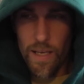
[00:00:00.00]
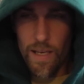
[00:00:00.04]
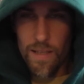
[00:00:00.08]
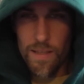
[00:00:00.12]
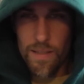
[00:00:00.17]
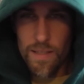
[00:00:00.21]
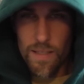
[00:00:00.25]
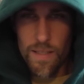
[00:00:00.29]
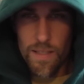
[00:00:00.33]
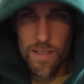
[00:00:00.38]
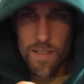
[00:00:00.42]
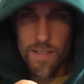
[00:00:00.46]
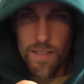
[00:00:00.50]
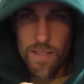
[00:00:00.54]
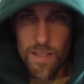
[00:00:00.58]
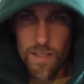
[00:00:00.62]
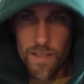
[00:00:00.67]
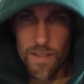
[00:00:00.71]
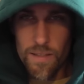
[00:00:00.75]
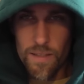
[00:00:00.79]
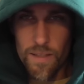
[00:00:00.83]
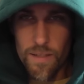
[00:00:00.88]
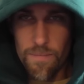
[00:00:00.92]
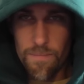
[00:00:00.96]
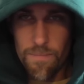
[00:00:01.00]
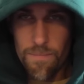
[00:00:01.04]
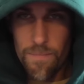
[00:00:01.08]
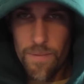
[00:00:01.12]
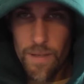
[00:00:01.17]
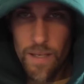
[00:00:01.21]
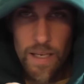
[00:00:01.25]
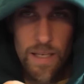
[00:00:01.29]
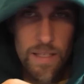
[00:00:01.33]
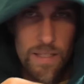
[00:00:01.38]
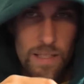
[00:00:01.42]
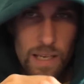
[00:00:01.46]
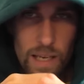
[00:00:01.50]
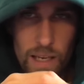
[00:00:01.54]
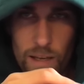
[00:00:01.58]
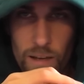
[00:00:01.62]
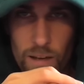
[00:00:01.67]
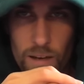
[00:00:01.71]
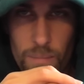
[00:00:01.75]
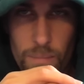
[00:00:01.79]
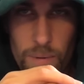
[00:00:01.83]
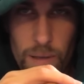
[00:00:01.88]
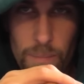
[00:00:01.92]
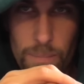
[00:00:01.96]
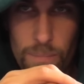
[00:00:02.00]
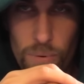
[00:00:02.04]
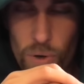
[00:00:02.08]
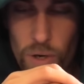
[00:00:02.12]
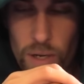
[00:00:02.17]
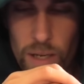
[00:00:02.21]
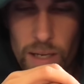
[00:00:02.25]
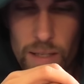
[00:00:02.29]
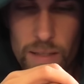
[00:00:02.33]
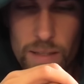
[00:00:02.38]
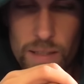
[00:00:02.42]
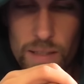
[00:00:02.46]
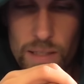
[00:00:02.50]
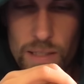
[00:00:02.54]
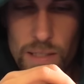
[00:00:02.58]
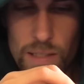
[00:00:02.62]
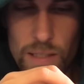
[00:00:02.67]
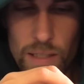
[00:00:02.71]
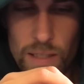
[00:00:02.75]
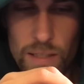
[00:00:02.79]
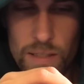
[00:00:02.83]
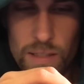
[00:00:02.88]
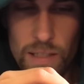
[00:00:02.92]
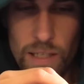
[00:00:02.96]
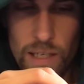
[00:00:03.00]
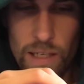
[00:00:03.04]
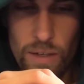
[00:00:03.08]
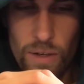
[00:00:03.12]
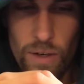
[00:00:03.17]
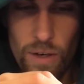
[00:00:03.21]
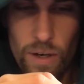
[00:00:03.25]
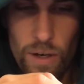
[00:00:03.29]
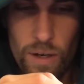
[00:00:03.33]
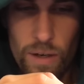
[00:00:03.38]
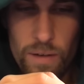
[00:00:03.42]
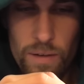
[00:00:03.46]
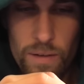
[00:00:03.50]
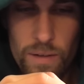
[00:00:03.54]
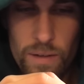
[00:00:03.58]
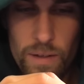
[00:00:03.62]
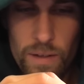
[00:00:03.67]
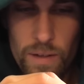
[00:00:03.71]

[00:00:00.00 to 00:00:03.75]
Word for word: end to the season. This ain't going to be a pretty end to the season at all.